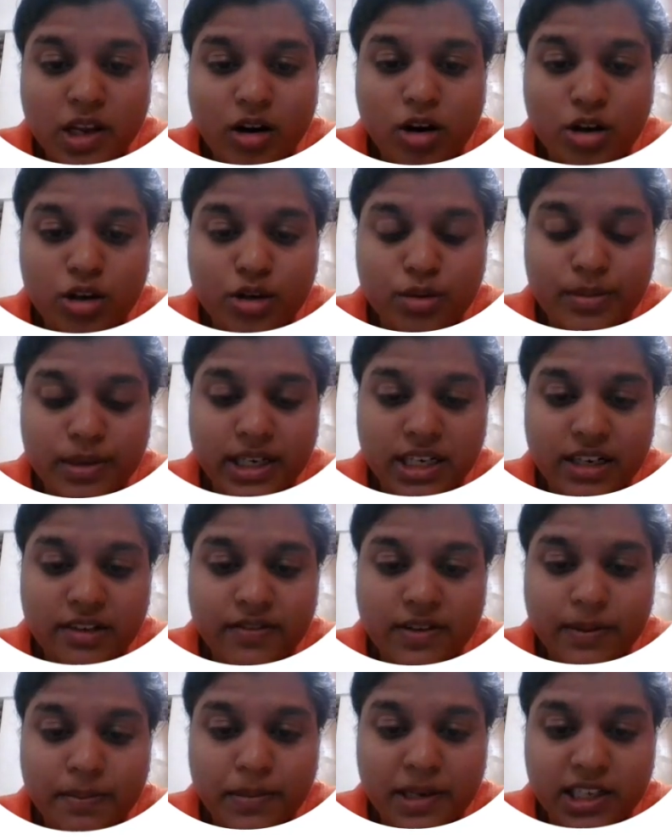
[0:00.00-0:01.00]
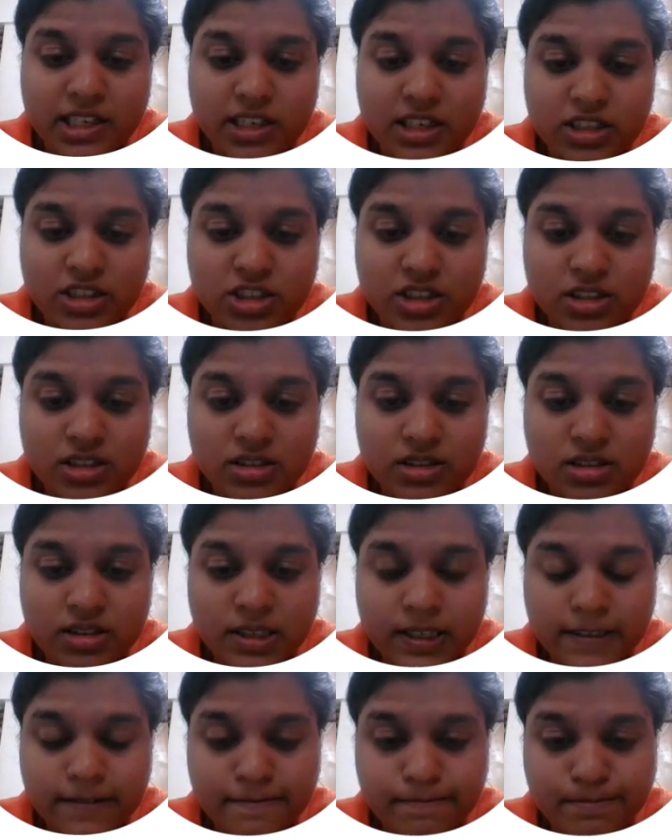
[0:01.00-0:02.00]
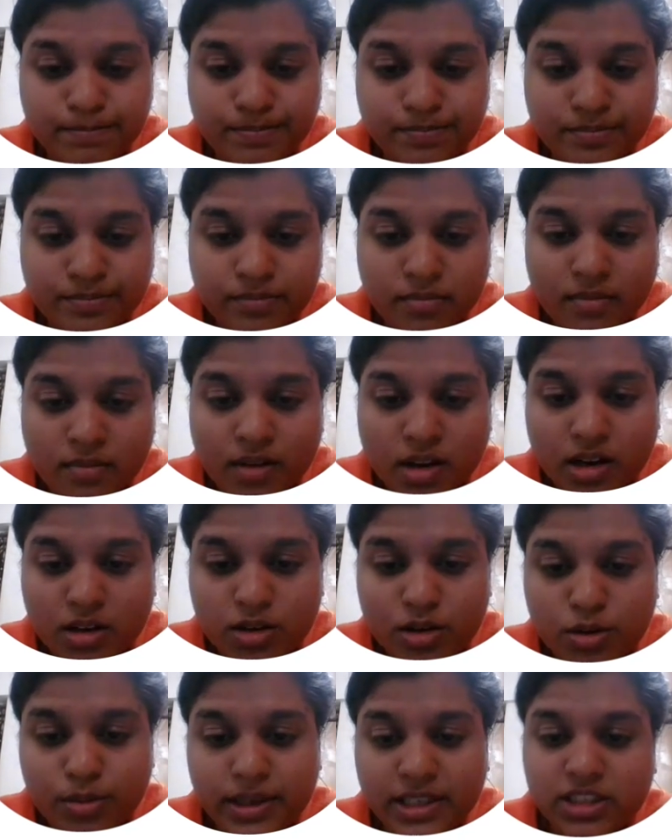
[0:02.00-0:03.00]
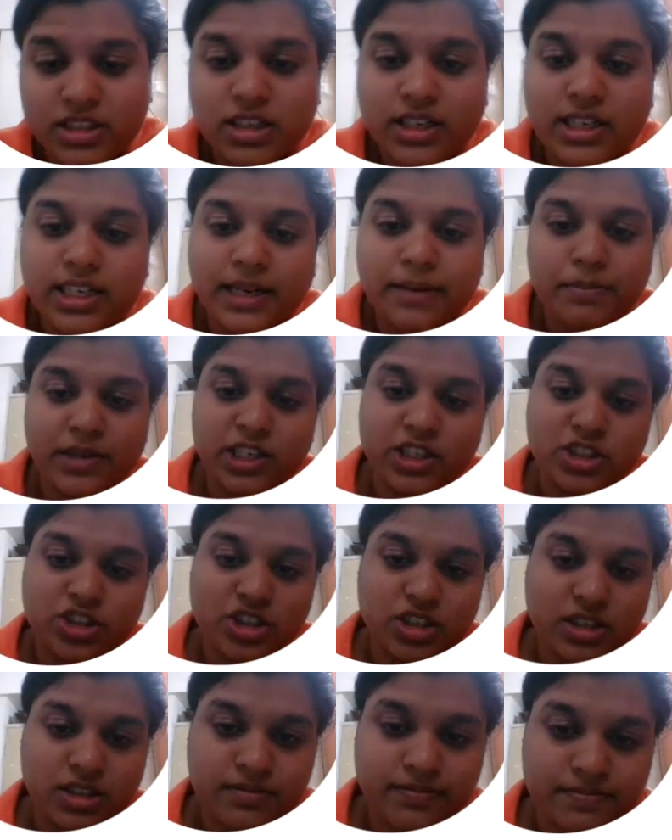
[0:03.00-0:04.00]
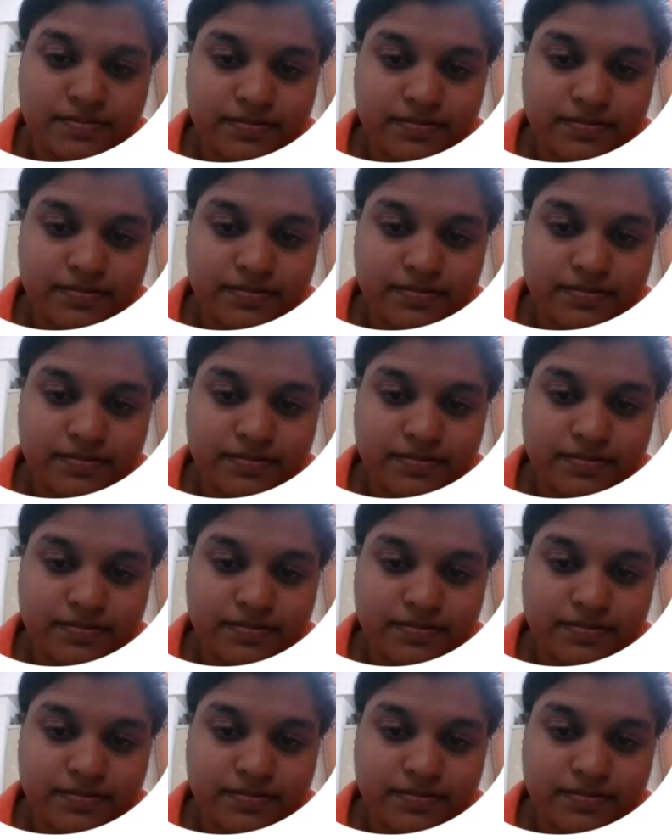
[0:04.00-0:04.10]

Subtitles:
automotive applications to measure temperature.